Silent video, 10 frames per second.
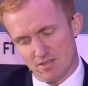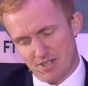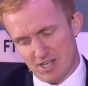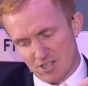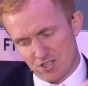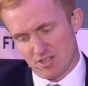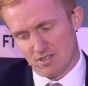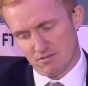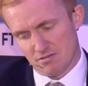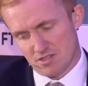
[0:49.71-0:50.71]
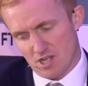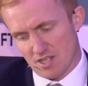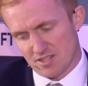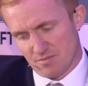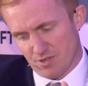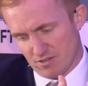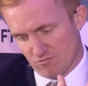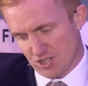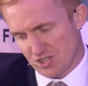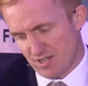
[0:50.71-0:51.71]
I mean, initially started by the
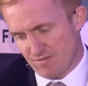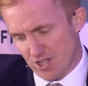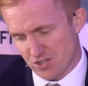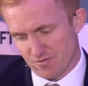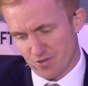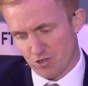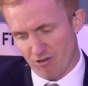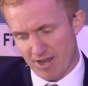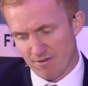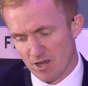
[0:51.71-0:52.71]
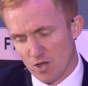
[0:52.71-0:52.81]
Russian invasion of Ukraine,